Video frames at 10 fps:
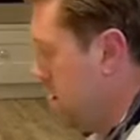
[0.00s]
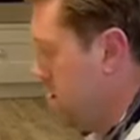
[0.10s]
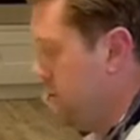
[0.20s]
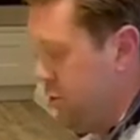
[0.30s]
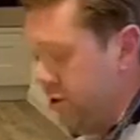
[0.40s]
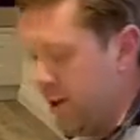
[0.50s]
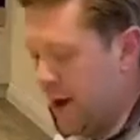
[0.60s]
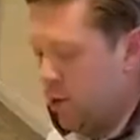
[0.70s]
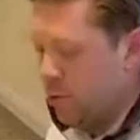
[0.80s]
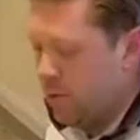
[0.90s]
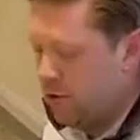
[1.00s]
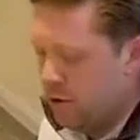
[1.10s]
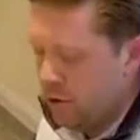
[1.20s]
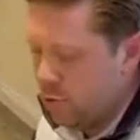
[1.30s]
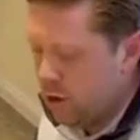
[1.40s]
just to help
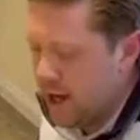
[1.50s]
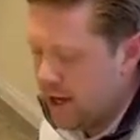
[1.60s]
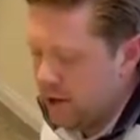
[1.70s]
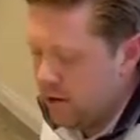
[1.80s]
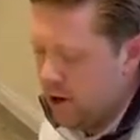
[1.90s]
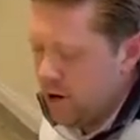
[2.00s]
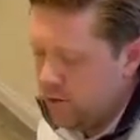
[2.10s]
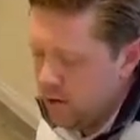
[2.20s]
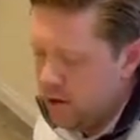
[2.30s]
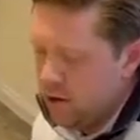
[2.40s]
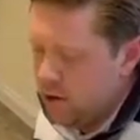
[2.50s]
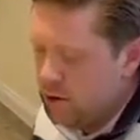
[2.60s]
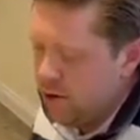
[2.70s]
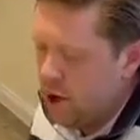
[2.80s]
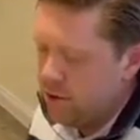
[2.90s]
lubricate the toe,
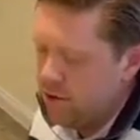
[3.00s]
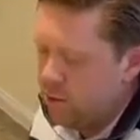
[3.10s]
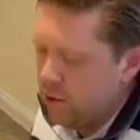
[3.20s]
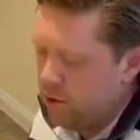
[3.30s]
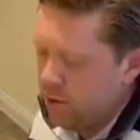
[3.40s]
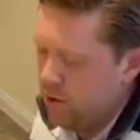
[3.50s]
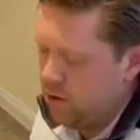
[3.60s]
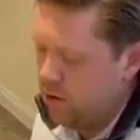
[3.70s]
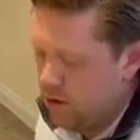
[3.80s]
start with small swirls.